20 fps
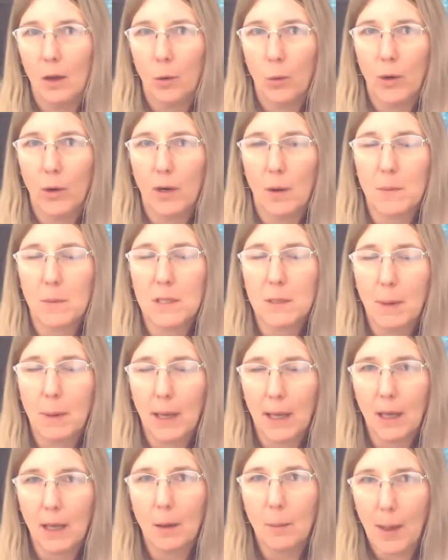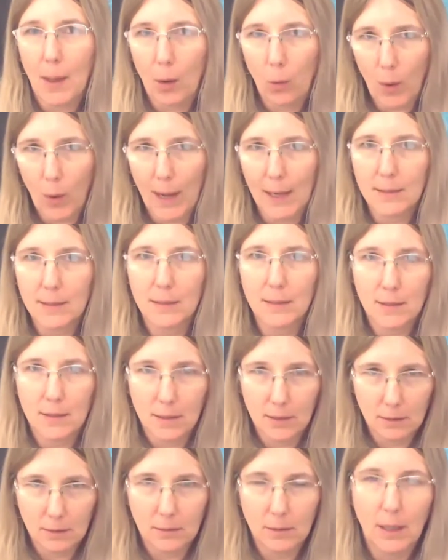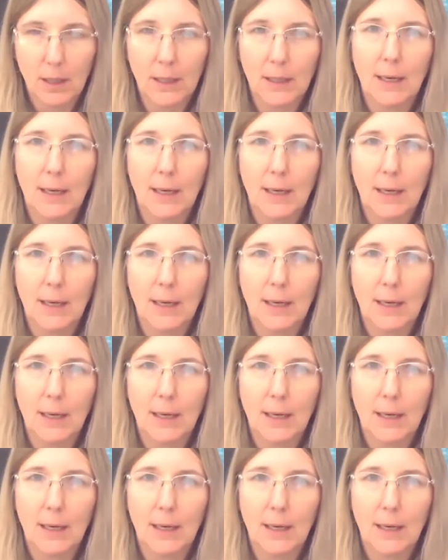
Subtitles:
when I'm speaking about waxes and